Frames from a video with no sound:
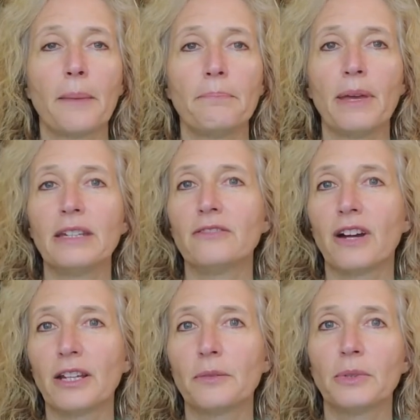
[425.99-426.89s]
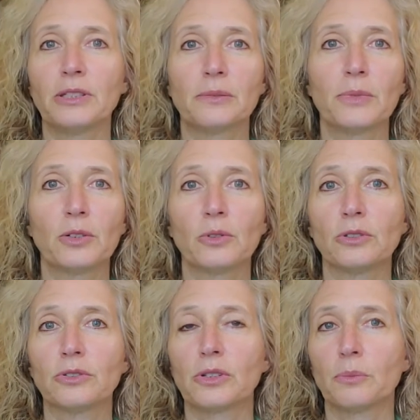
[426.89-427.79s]
many vitamins,
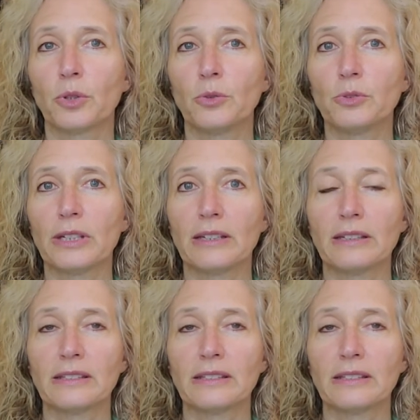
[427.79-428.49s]
minerals, and proteins,